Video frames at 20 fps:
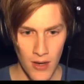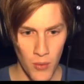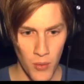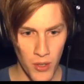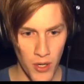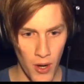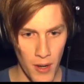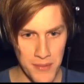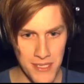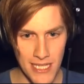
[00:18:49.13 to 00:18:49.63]

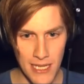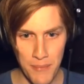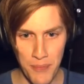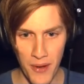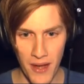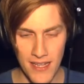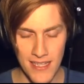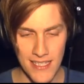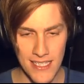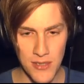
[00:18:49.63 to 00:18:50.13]
We'll go up to the
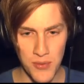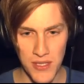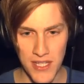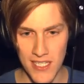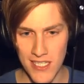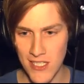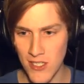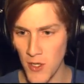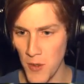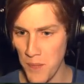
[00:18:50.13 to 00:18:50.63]
buttons with
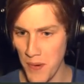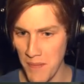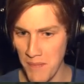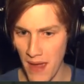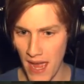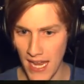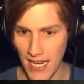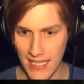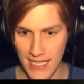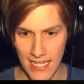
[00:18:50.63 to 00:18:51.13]
the stupid
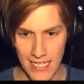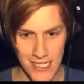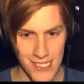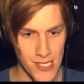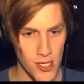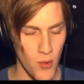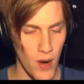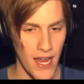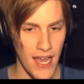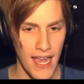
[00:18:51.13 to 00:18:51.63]

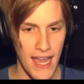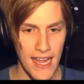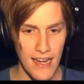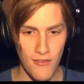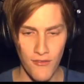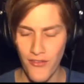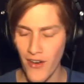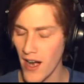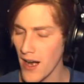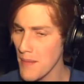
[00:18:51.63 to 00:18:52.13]
mannequins who I
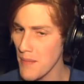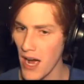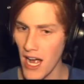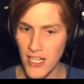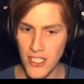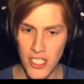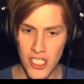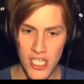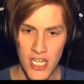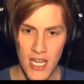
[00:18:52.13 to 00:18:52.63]
hate very
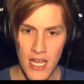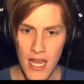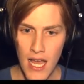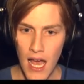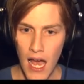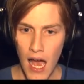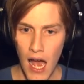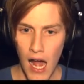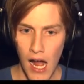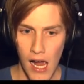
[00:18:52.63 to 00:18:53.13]
much.
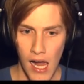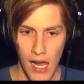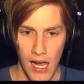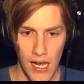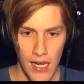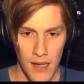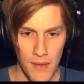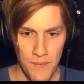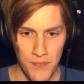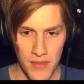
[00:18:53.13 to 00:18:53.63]

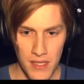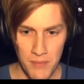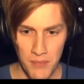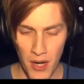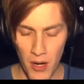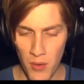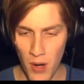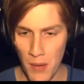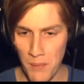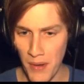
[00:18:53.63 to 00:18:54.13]

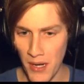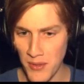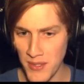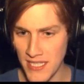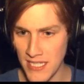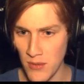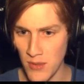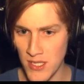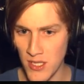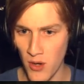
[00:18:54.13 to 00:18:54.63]
But but we'll
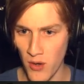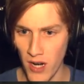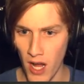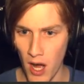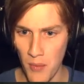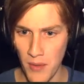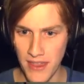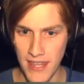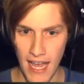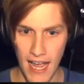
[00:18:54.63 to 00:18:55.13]
see what's going
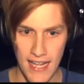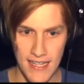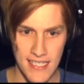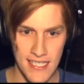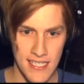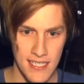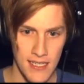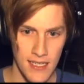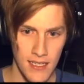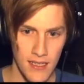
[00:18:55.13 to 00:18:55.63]
on with
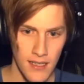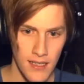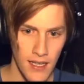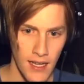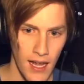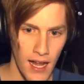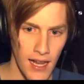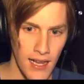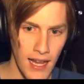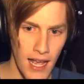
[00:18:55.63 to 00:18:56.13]
that.
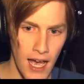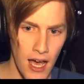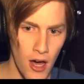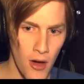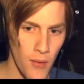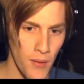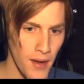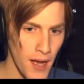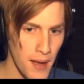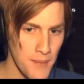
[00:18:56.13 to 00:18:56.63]

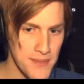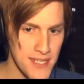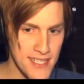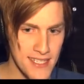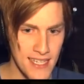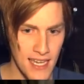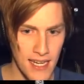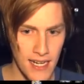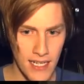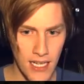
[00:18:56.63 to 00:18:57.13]
Hello, I'm
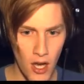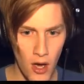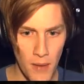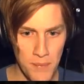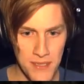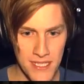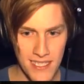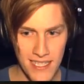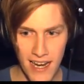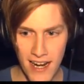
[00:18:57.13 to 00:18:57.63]
just gonna go
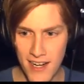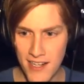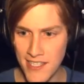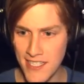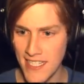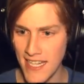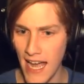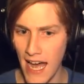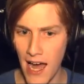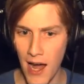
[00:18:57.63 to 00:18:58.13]

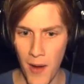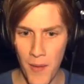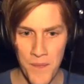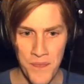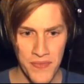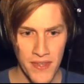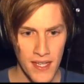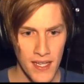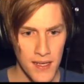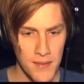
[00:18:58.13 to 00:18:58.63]
upstairs now.
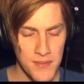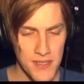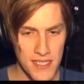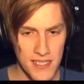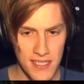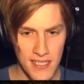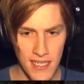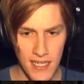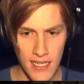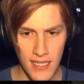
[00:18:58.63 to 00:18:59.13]

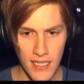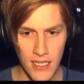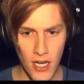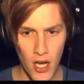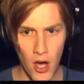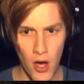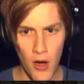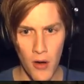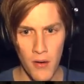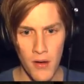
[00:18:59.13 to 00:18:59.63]
Just gonna
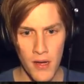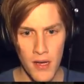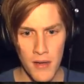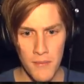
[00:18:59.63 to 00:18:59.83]
go